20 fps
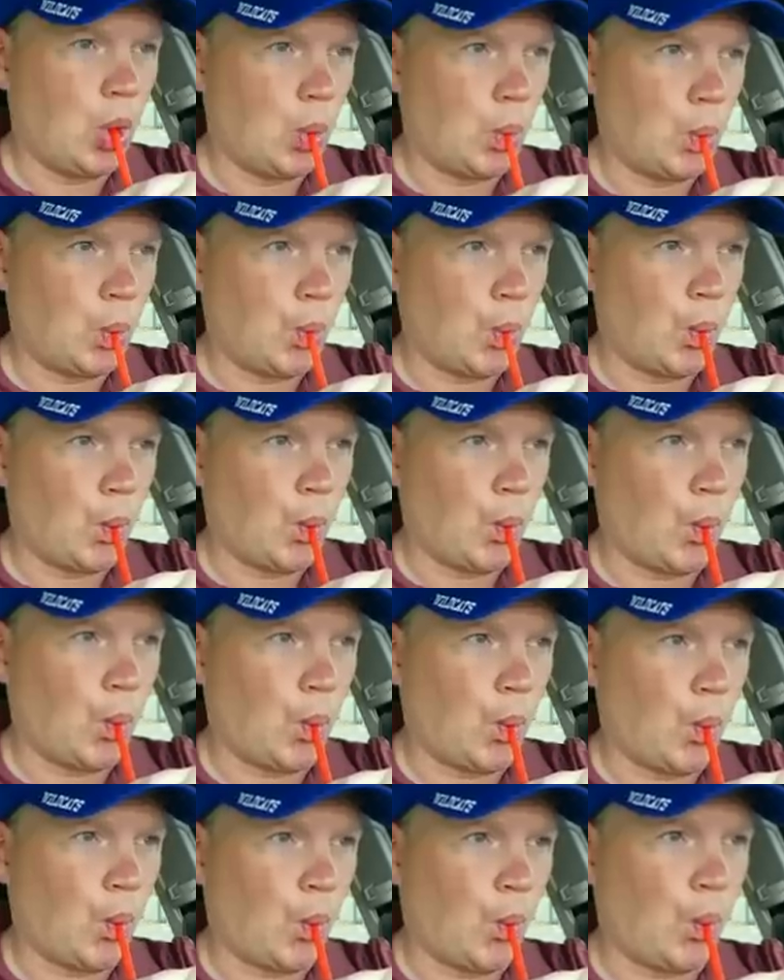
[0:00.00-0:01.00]

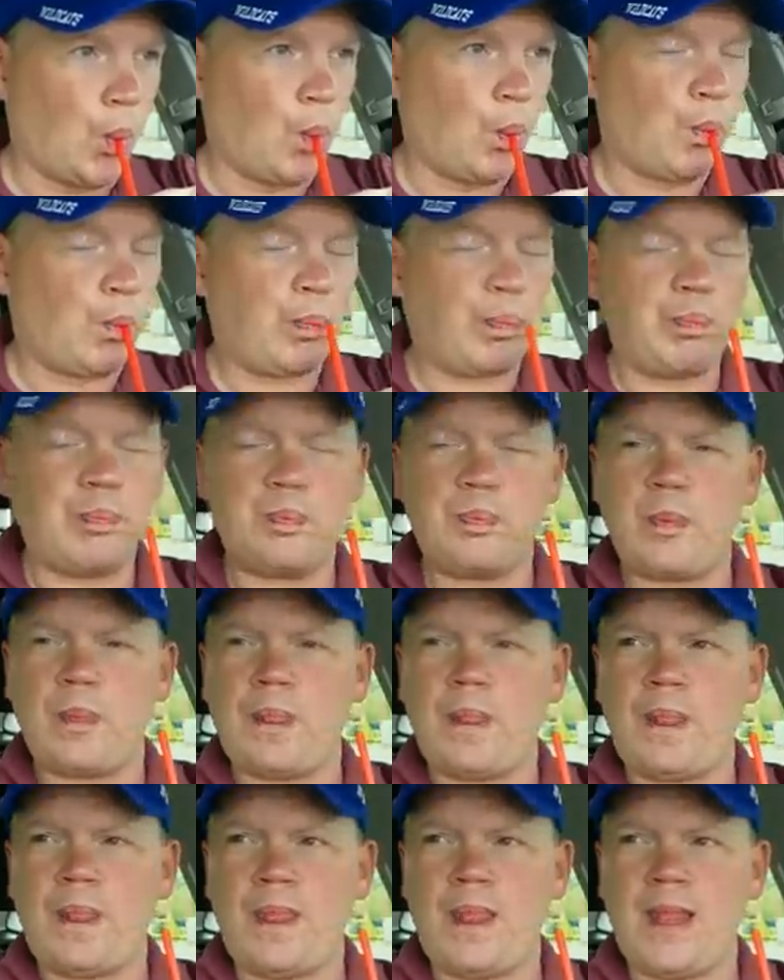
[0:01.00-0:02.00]

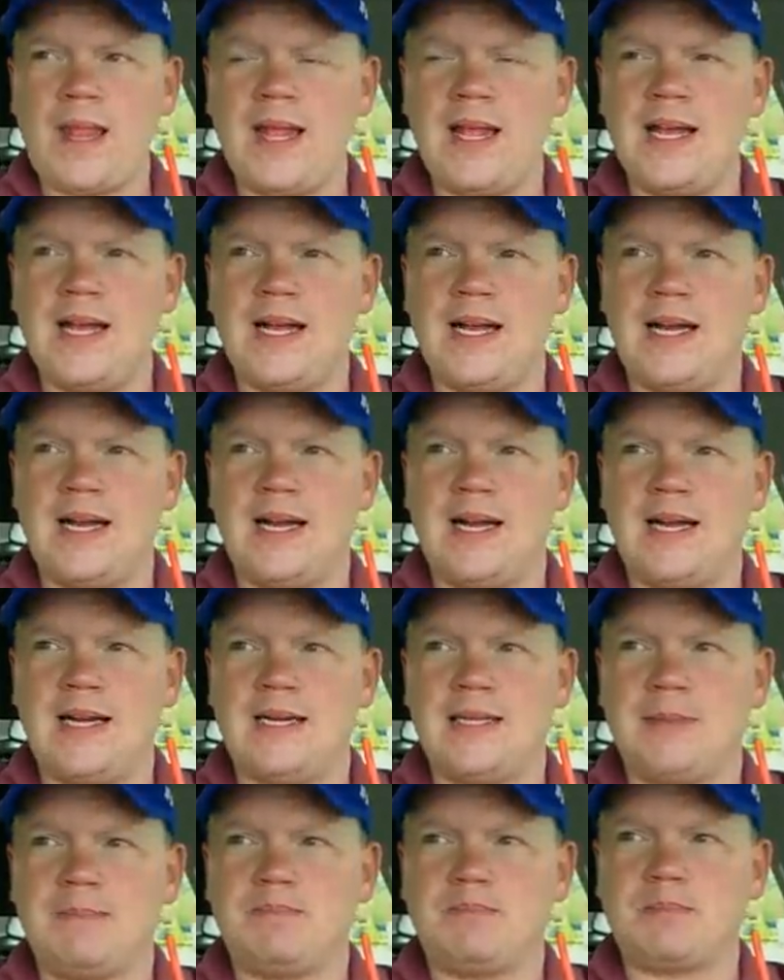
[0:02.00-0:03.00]

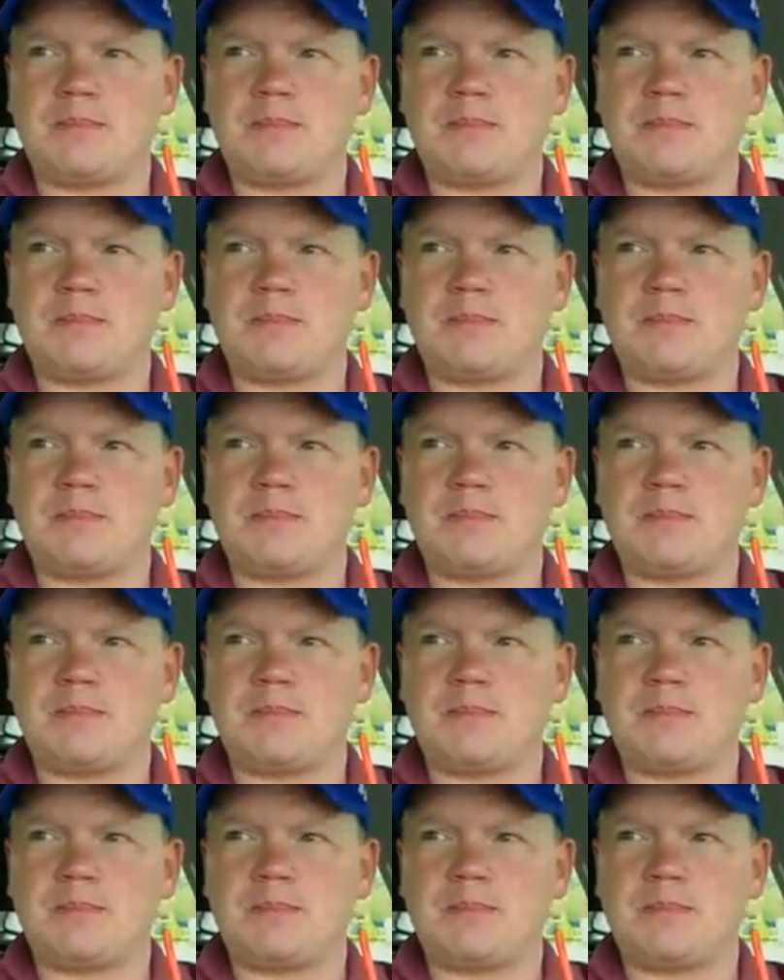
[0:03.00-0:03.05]
You